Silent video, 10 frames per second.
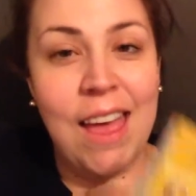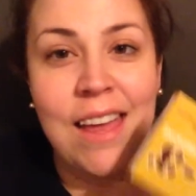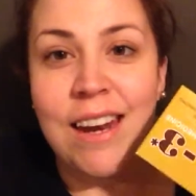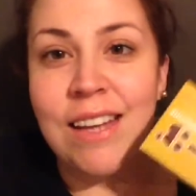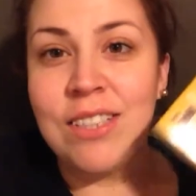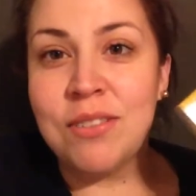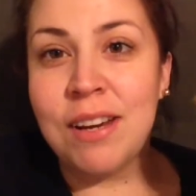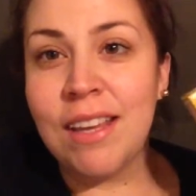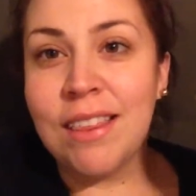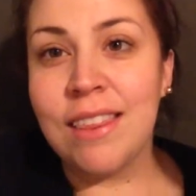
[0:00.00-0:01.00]
And I
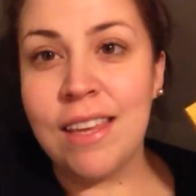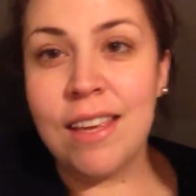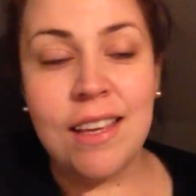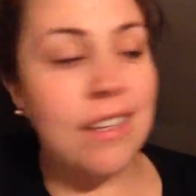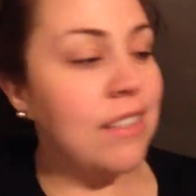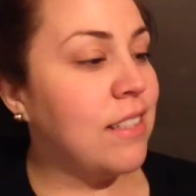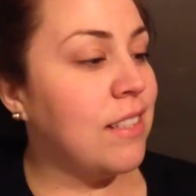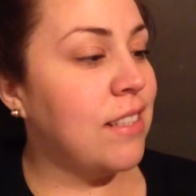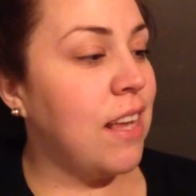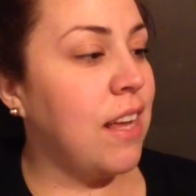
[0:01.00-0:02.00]
drank
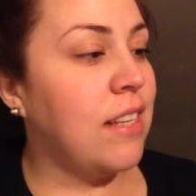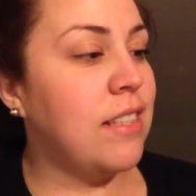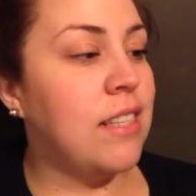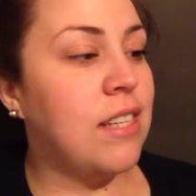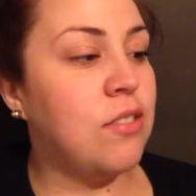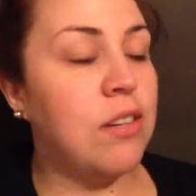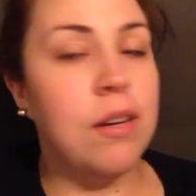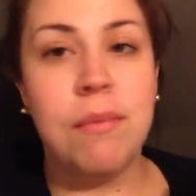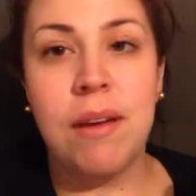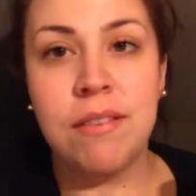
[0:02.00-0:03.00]
these, and it says drink
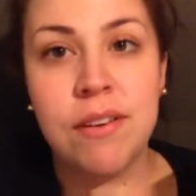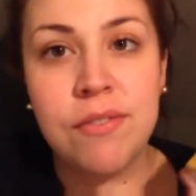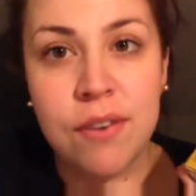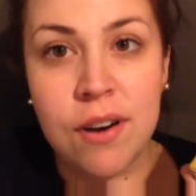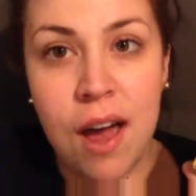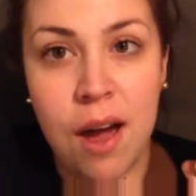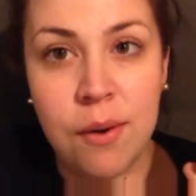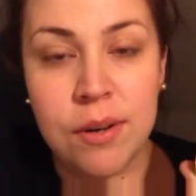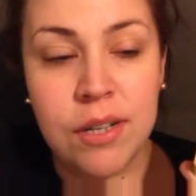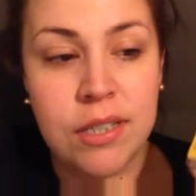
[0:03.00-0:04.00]
them every four
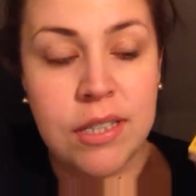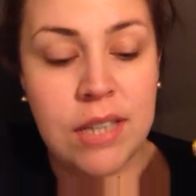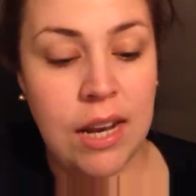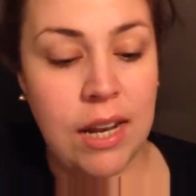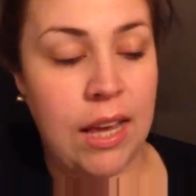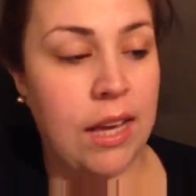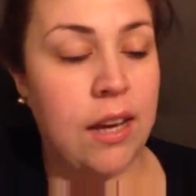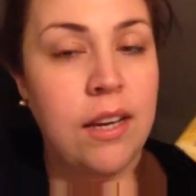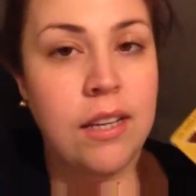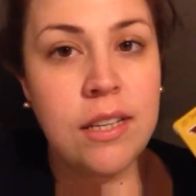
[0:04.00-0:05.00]
hours. And like,
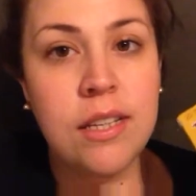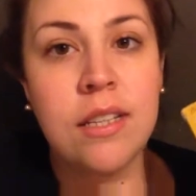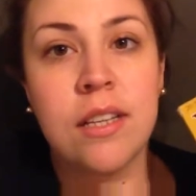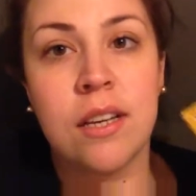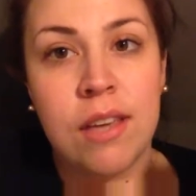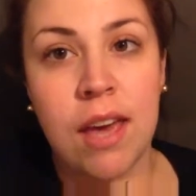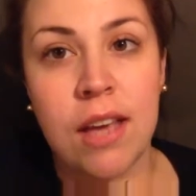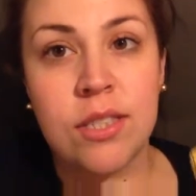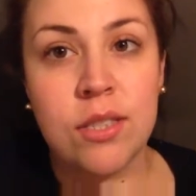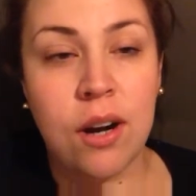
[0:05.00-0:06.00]
okay,
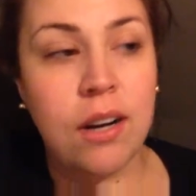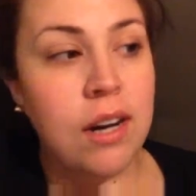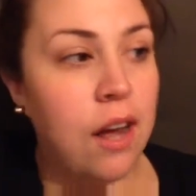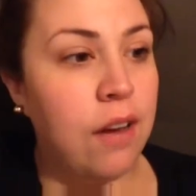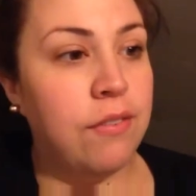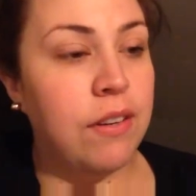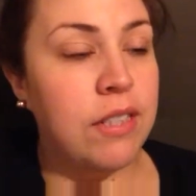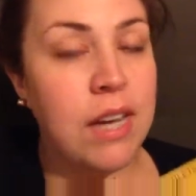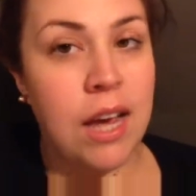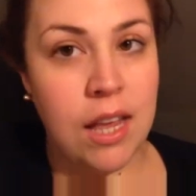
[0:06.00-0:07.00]
I started off
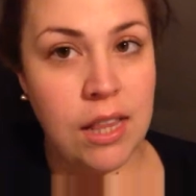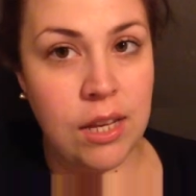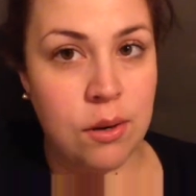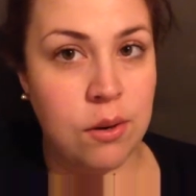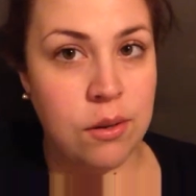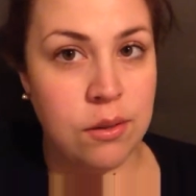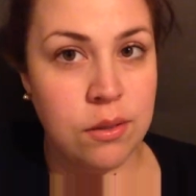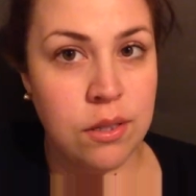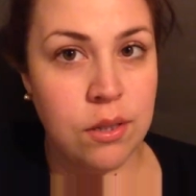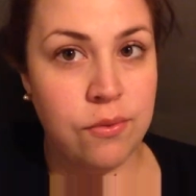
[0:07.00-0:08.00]
with Tylenol
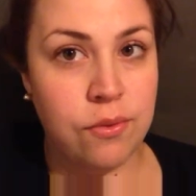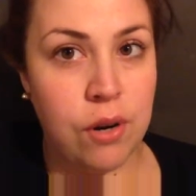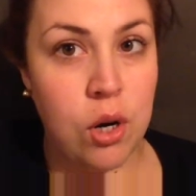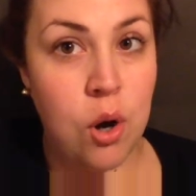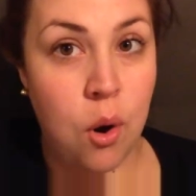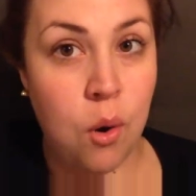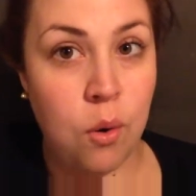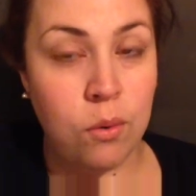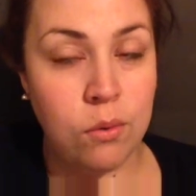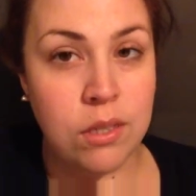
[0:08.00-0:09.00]
for a
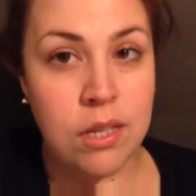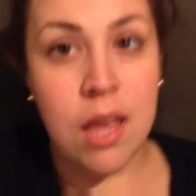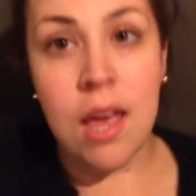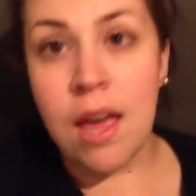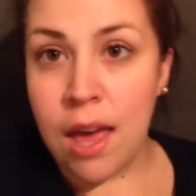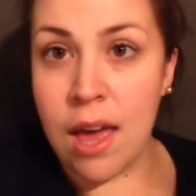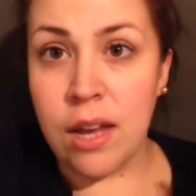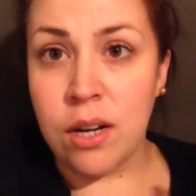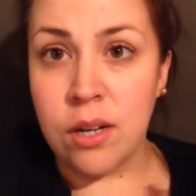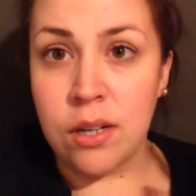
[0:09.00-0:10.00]
cold. Started from
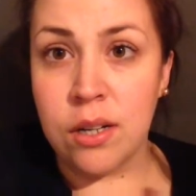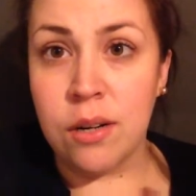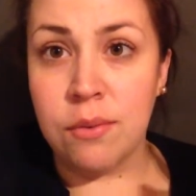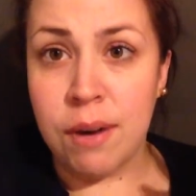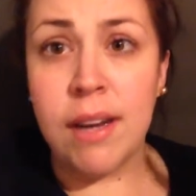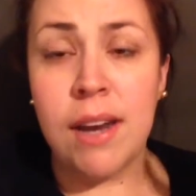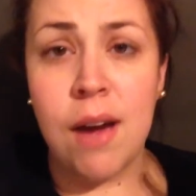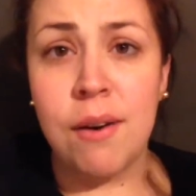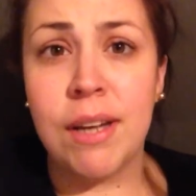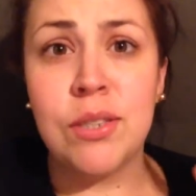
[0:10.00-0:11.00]
and the bottom now. Right
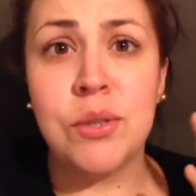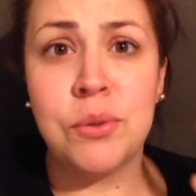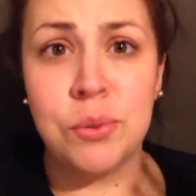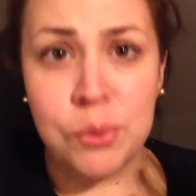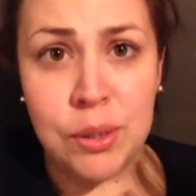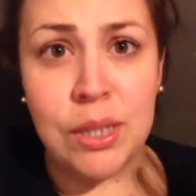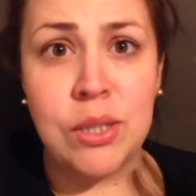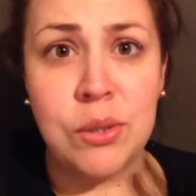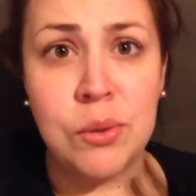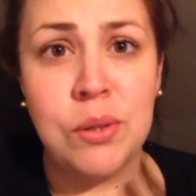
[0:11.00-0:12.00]
now, clear. I truly
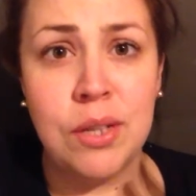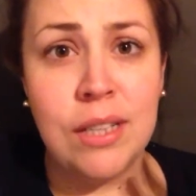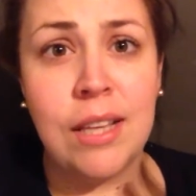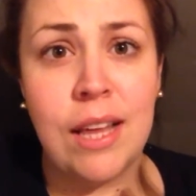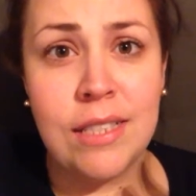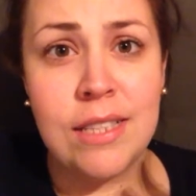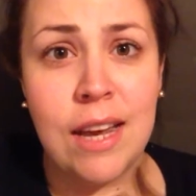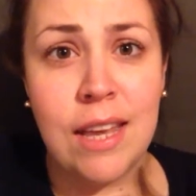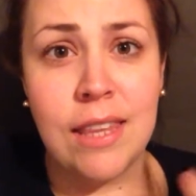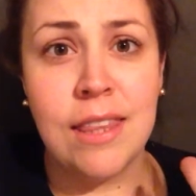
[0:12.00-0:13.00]
do look like
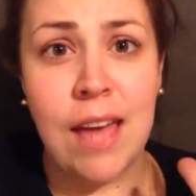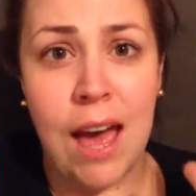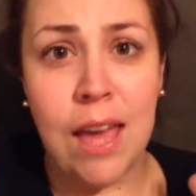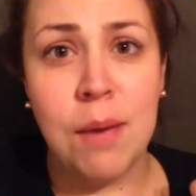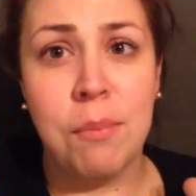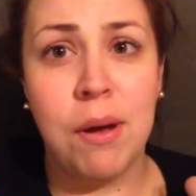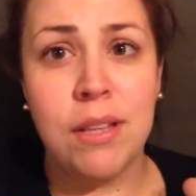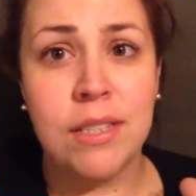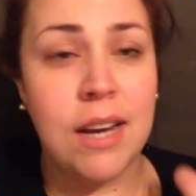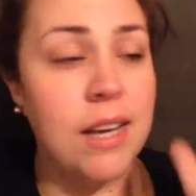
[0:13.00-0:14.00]
death. I
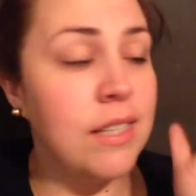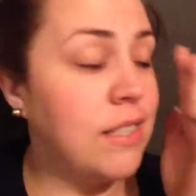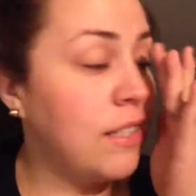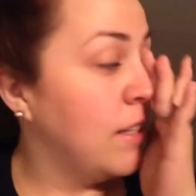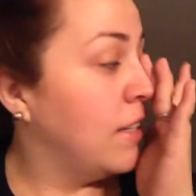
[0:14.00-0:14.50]
apologize.